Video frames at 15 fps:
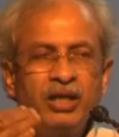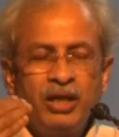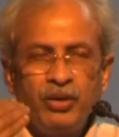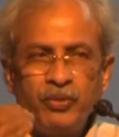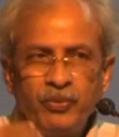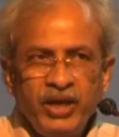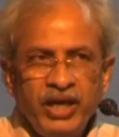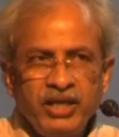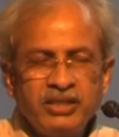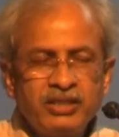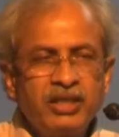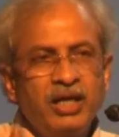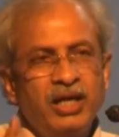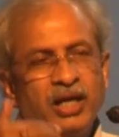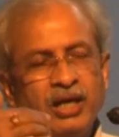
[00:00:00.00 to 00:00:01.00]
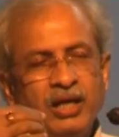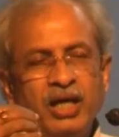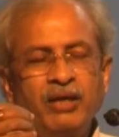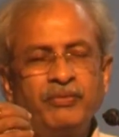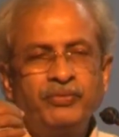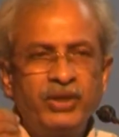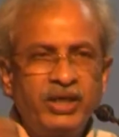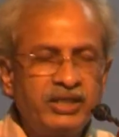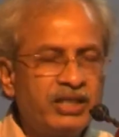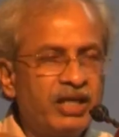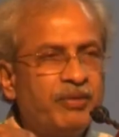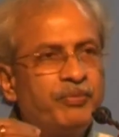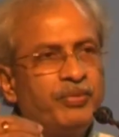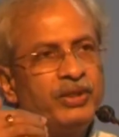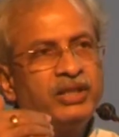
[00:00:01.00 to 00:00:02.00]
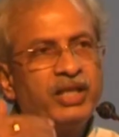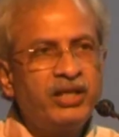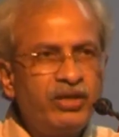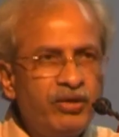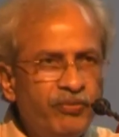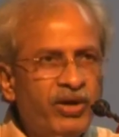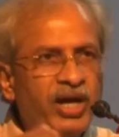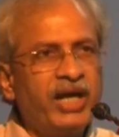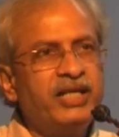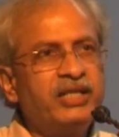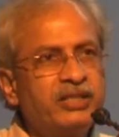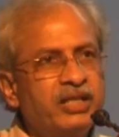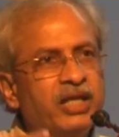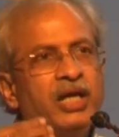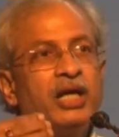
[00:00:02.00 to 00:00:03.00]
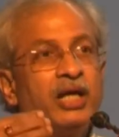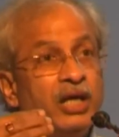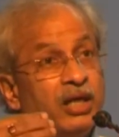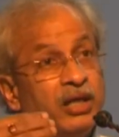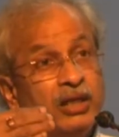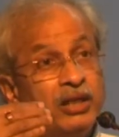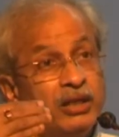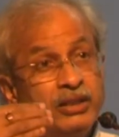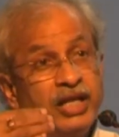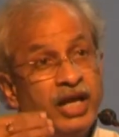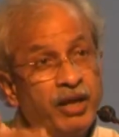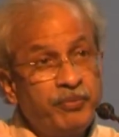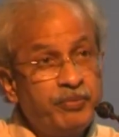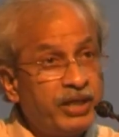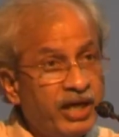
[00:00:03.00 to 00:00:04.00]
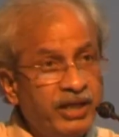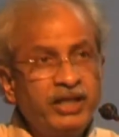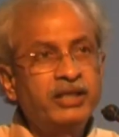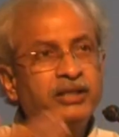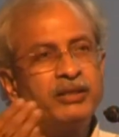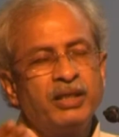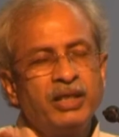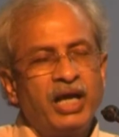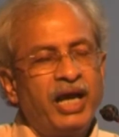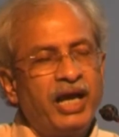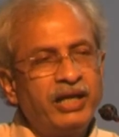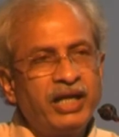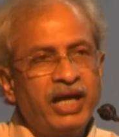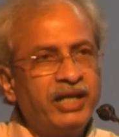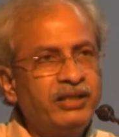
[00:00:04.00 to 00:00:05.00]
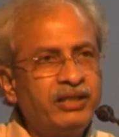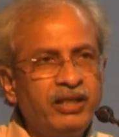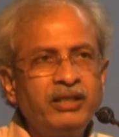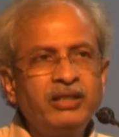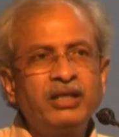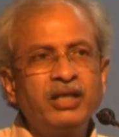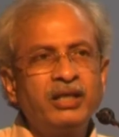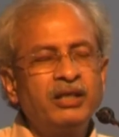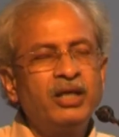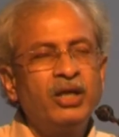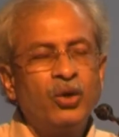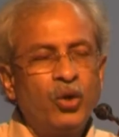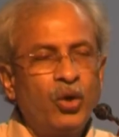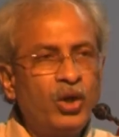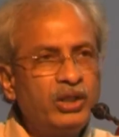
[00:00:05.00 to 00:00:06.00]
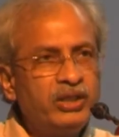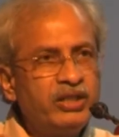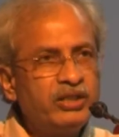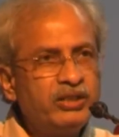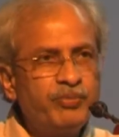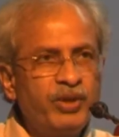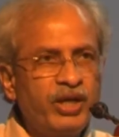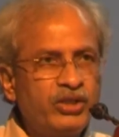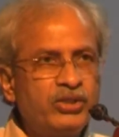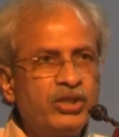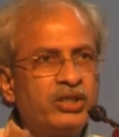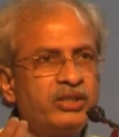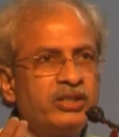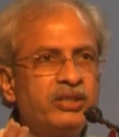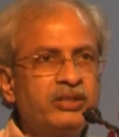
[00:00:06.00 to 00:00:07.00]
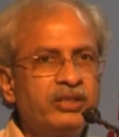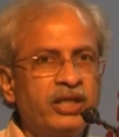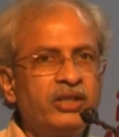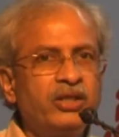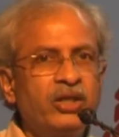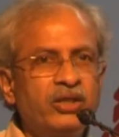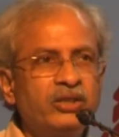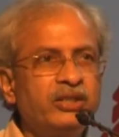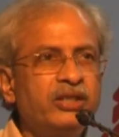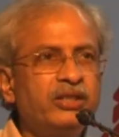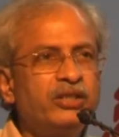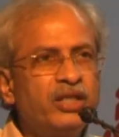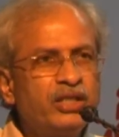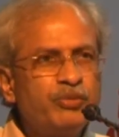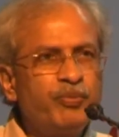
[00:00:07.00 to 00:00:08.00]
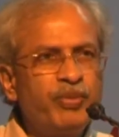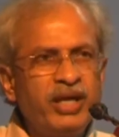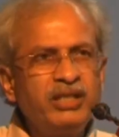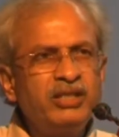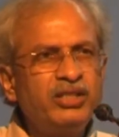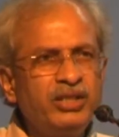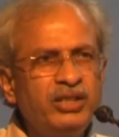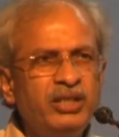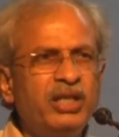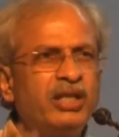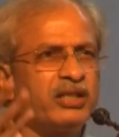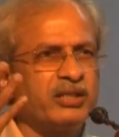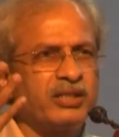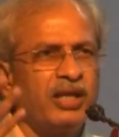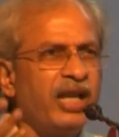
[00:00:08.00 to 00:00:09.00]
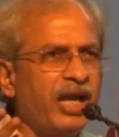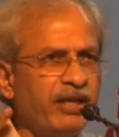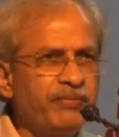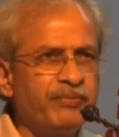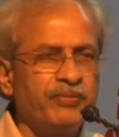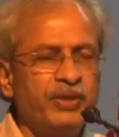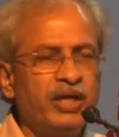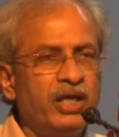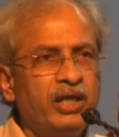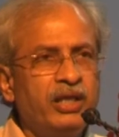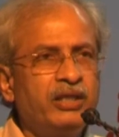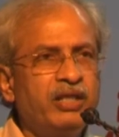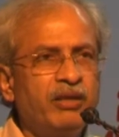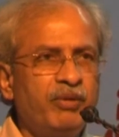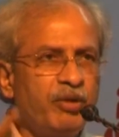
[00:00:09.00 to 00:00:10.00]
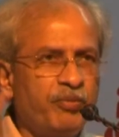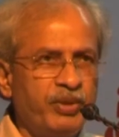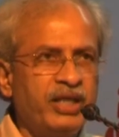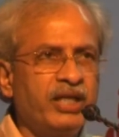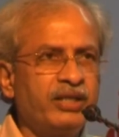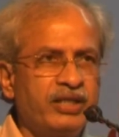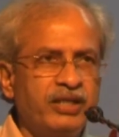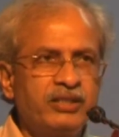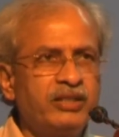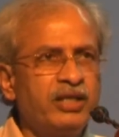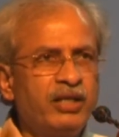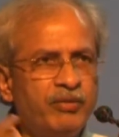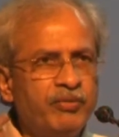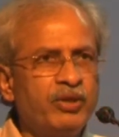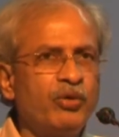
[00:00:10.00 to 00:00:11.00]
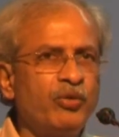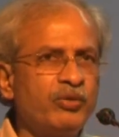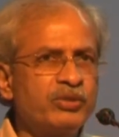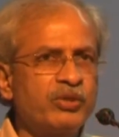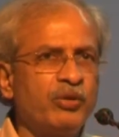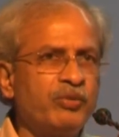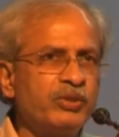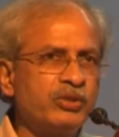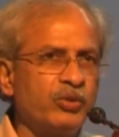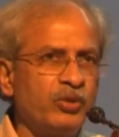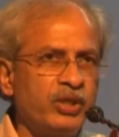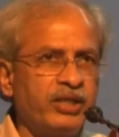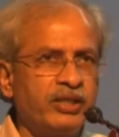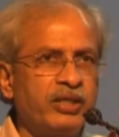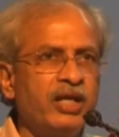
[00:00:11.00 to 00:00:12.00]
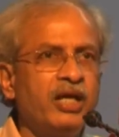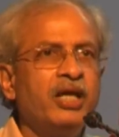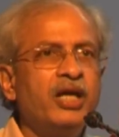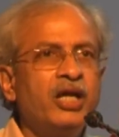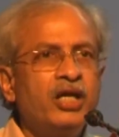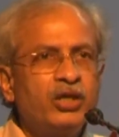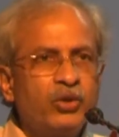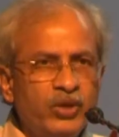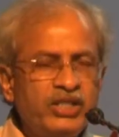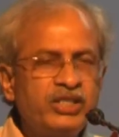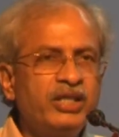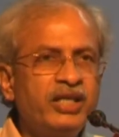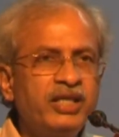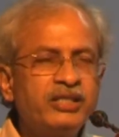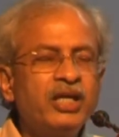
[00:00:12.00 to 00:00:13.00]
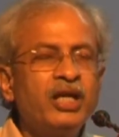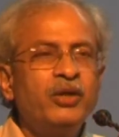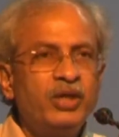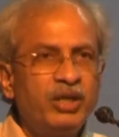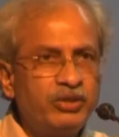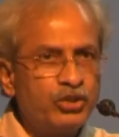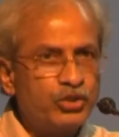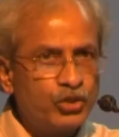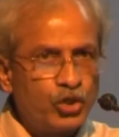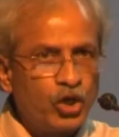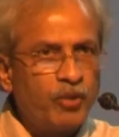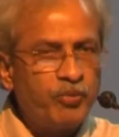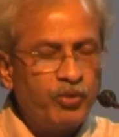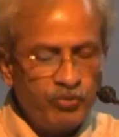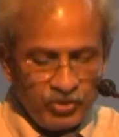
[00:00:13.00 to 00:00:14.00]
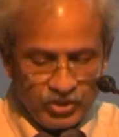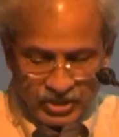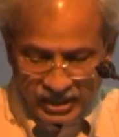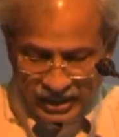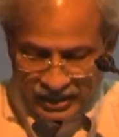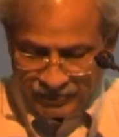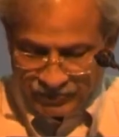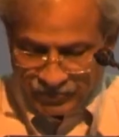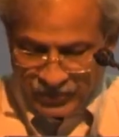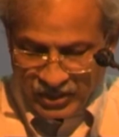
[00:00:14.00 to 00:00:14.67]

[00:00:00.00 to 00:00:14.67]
ways, for example, then revised, they have done it. And I think all these big shots in psychology, they spent years, life in developing a test. They never oversold it. Question is, we have to stop overselling.